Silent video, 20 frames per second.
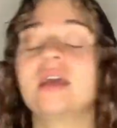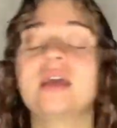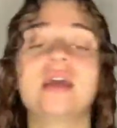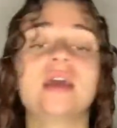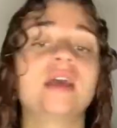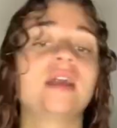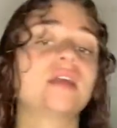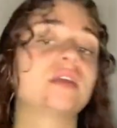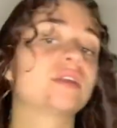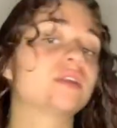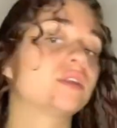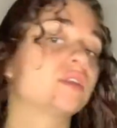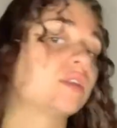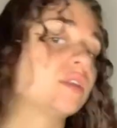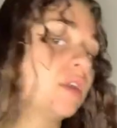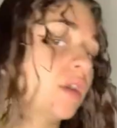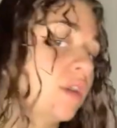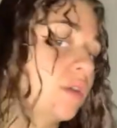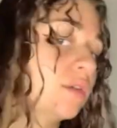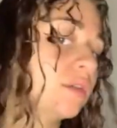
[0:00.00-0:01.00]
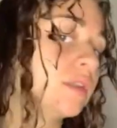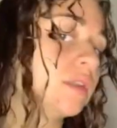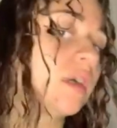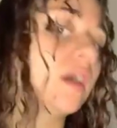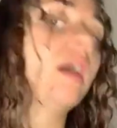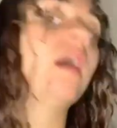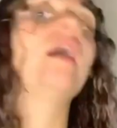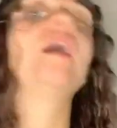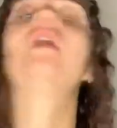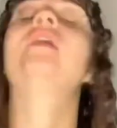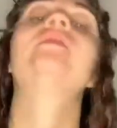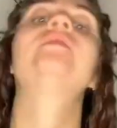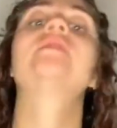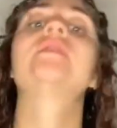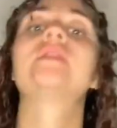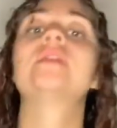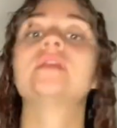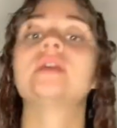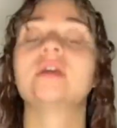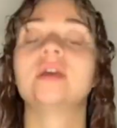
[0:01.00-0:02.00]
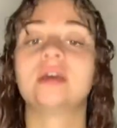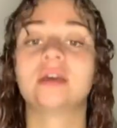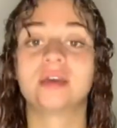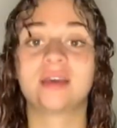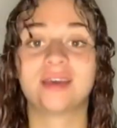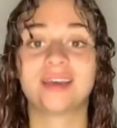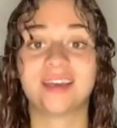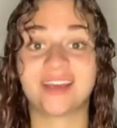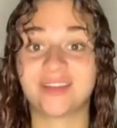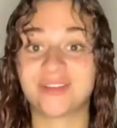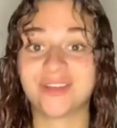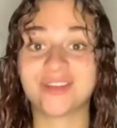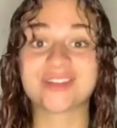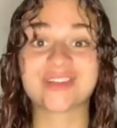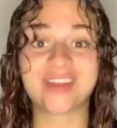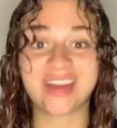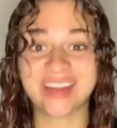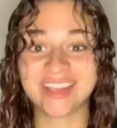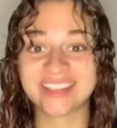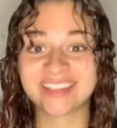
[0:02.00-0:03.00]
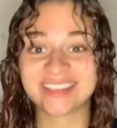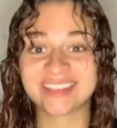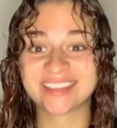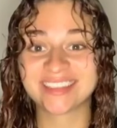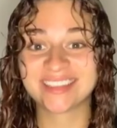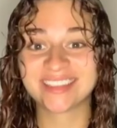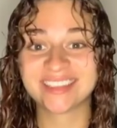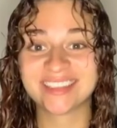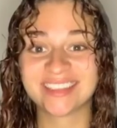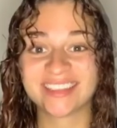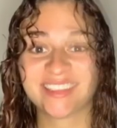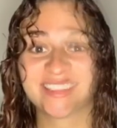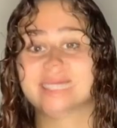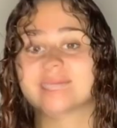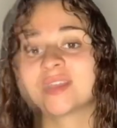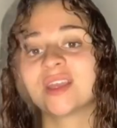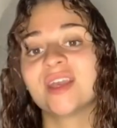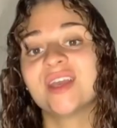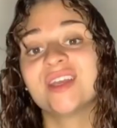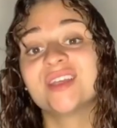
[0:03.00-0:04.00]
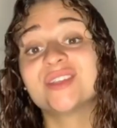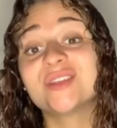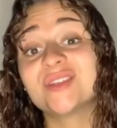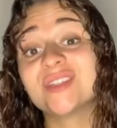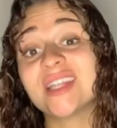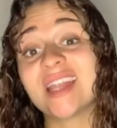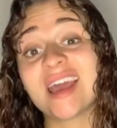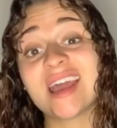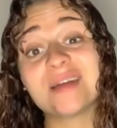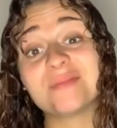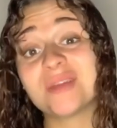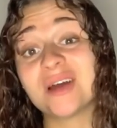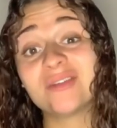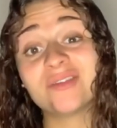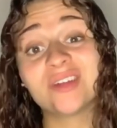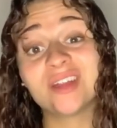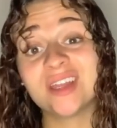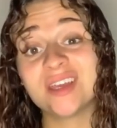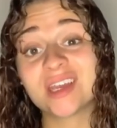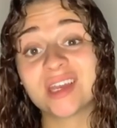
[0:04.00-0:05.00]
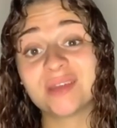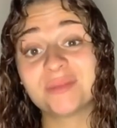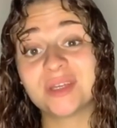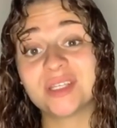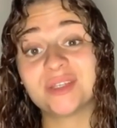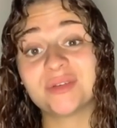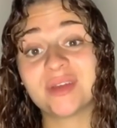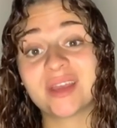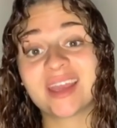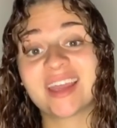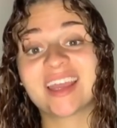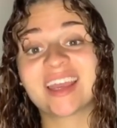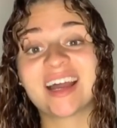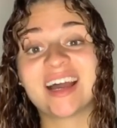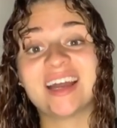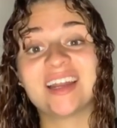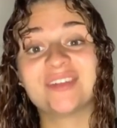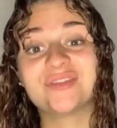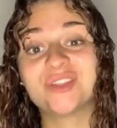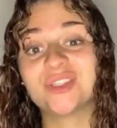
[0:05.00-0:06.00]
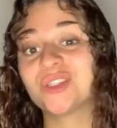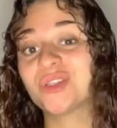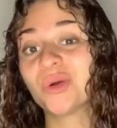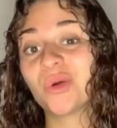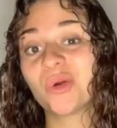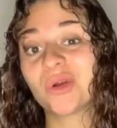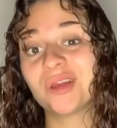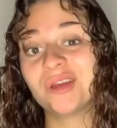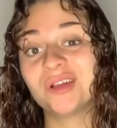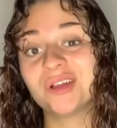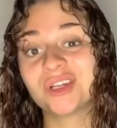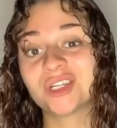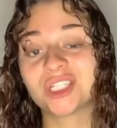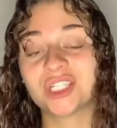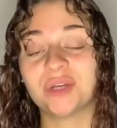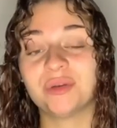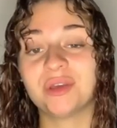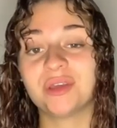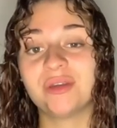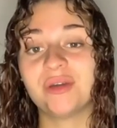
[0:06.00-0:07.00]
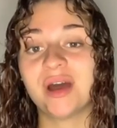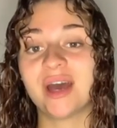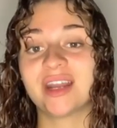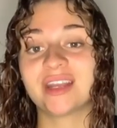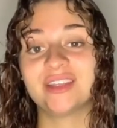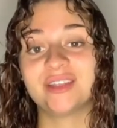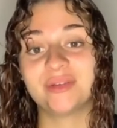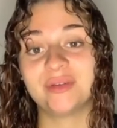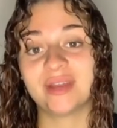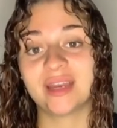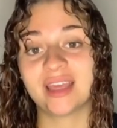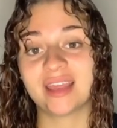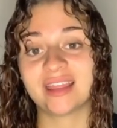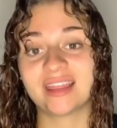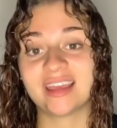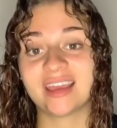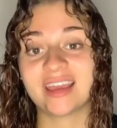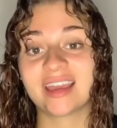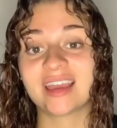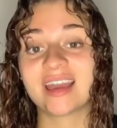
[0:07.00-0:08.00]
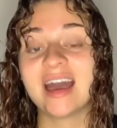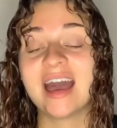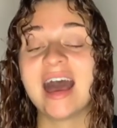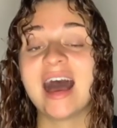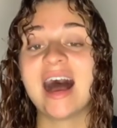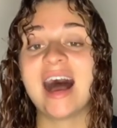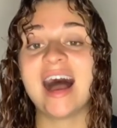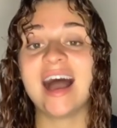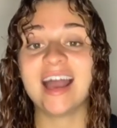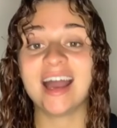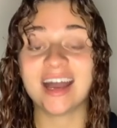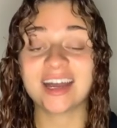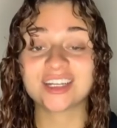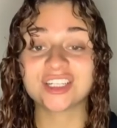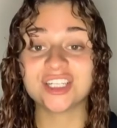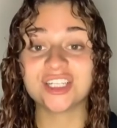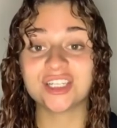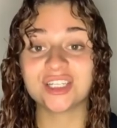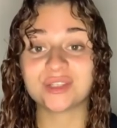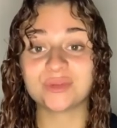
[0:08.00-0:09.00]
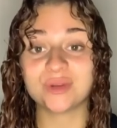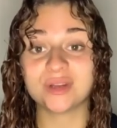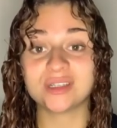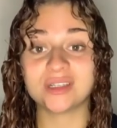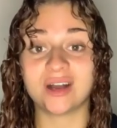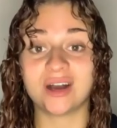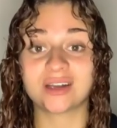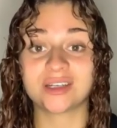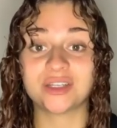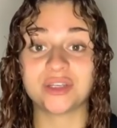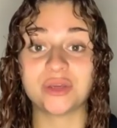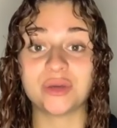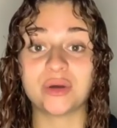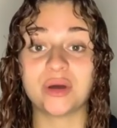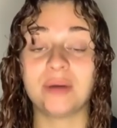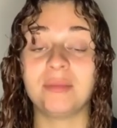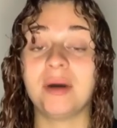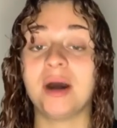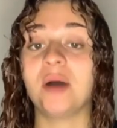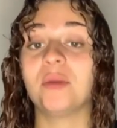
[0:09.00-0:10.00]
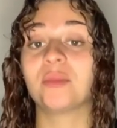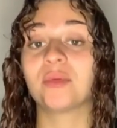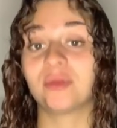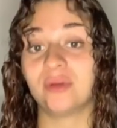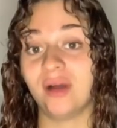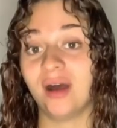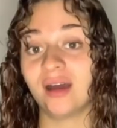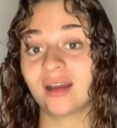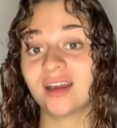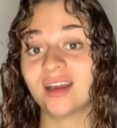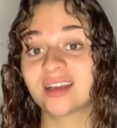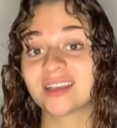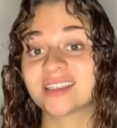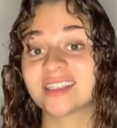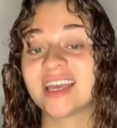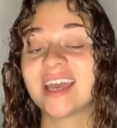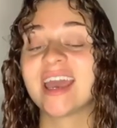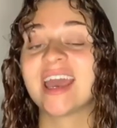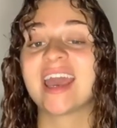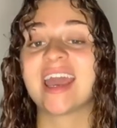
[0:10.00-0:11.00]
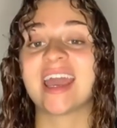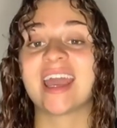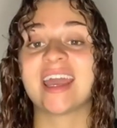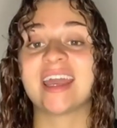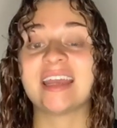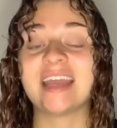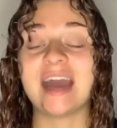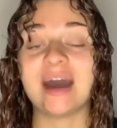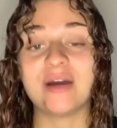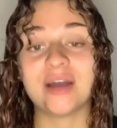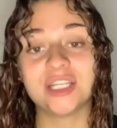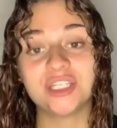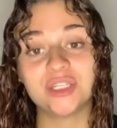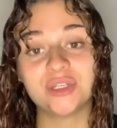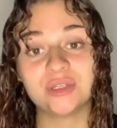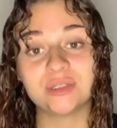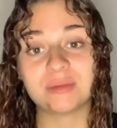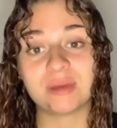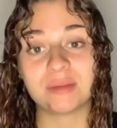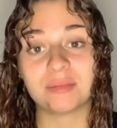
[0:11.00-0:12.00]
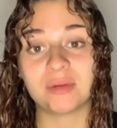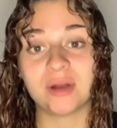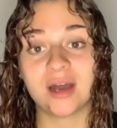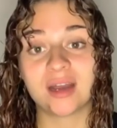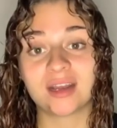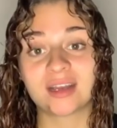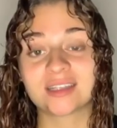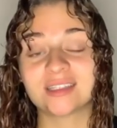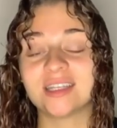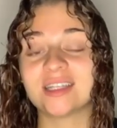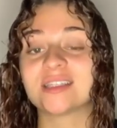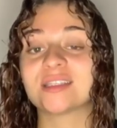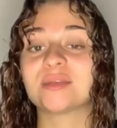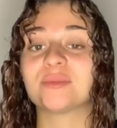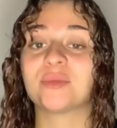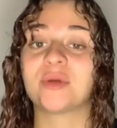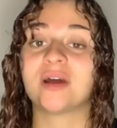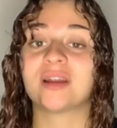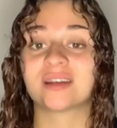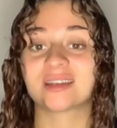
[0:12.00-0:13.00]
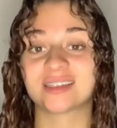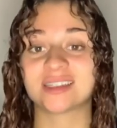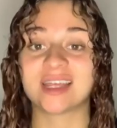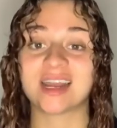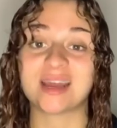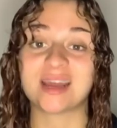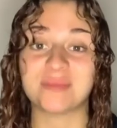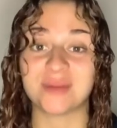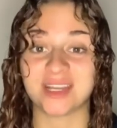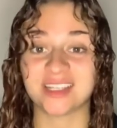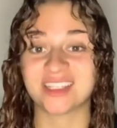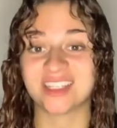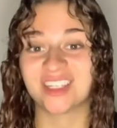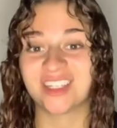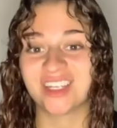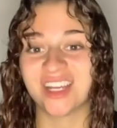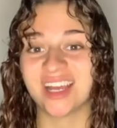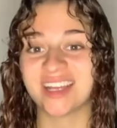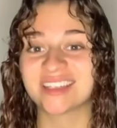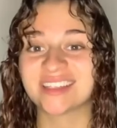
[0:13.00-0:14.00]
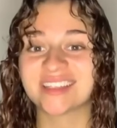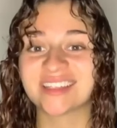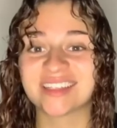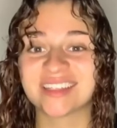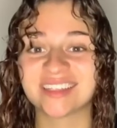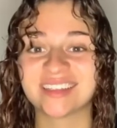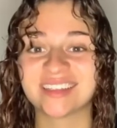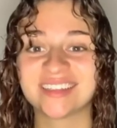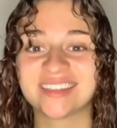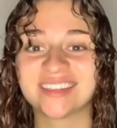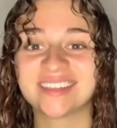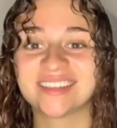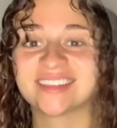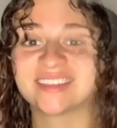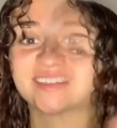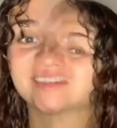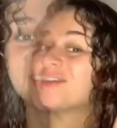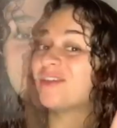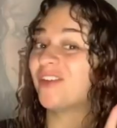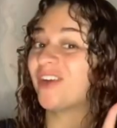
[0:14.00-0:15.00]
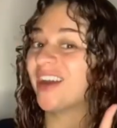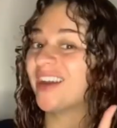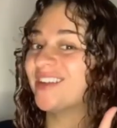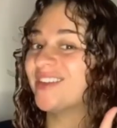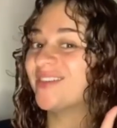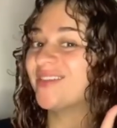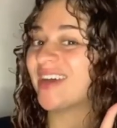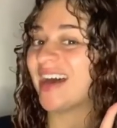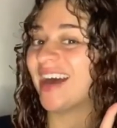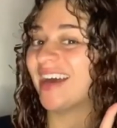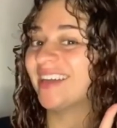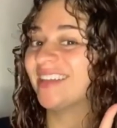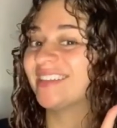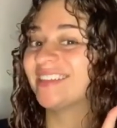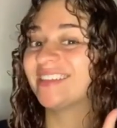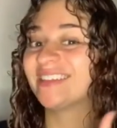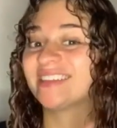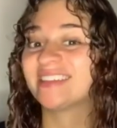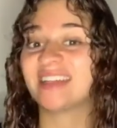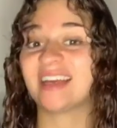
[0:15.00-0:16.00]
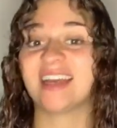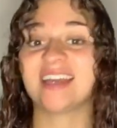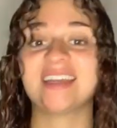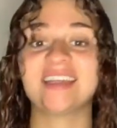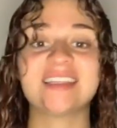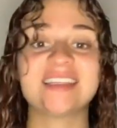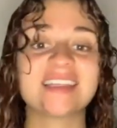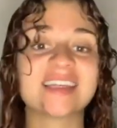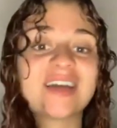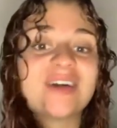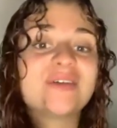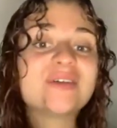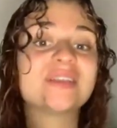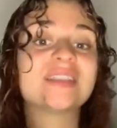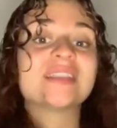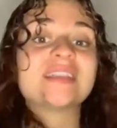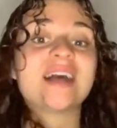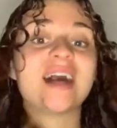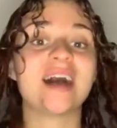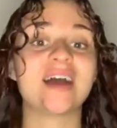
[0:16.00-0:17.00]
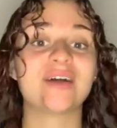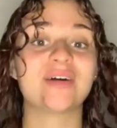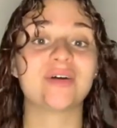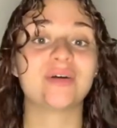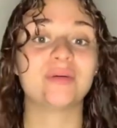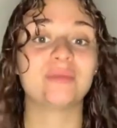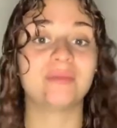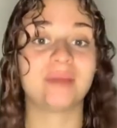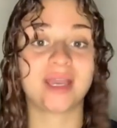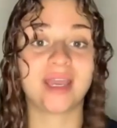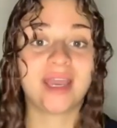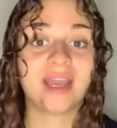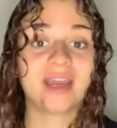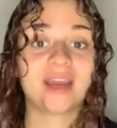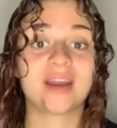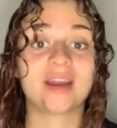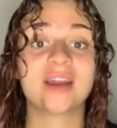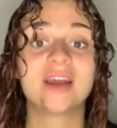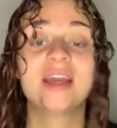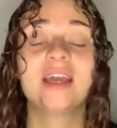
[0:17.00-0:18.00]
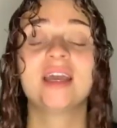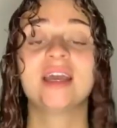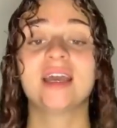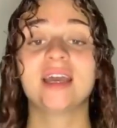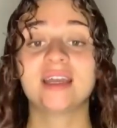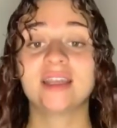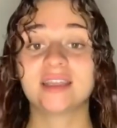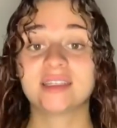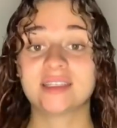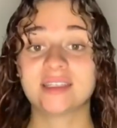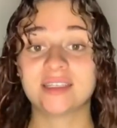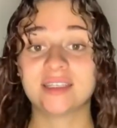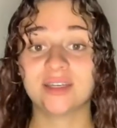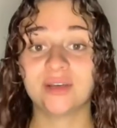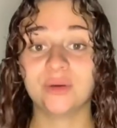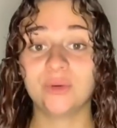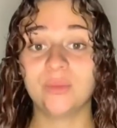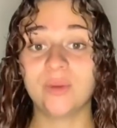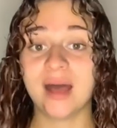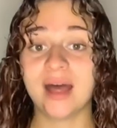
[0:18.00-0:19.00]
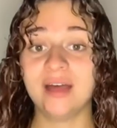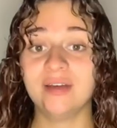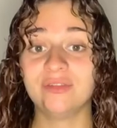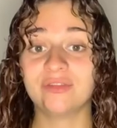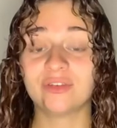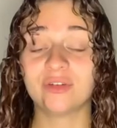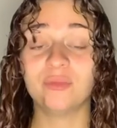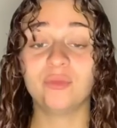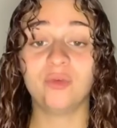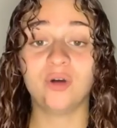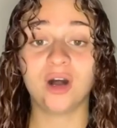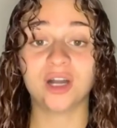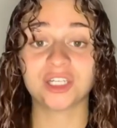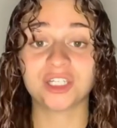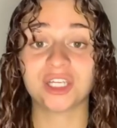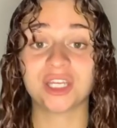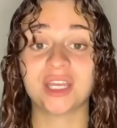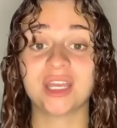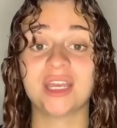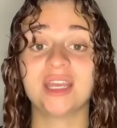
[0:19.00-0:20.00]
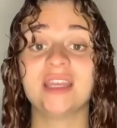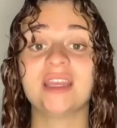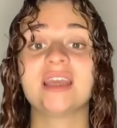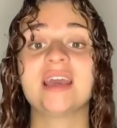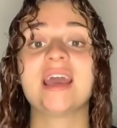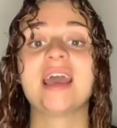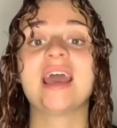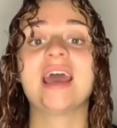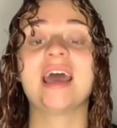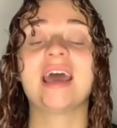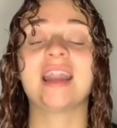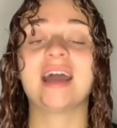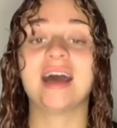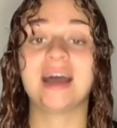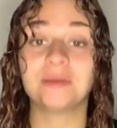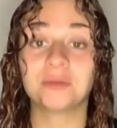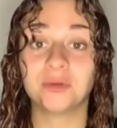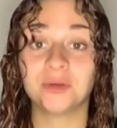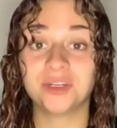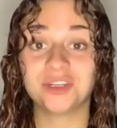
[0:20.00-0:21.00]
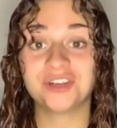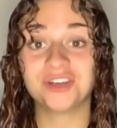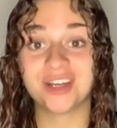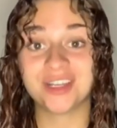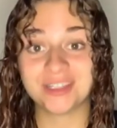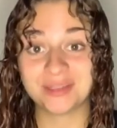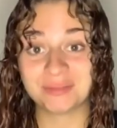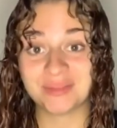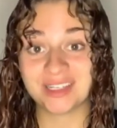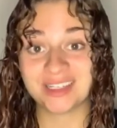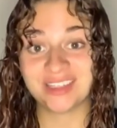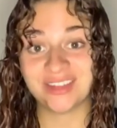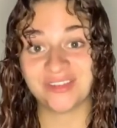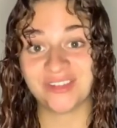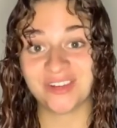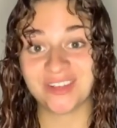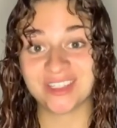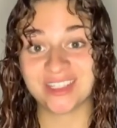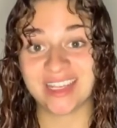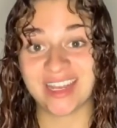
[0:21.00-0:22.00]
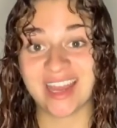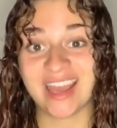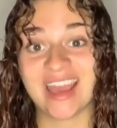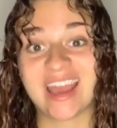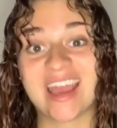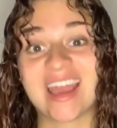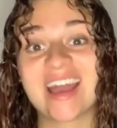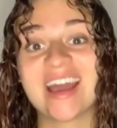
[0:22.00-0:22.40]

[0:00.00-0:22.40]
It is so soft. It feels great. So today I'm not really going to be doing any kind of tutorial or showing you how to do anything. I actually just want to talk to you about products and how I choose my products and some products that I might suggest. But before I do that, I need to go style my hair. It is still wet from washing it, and I'm going to try something different today.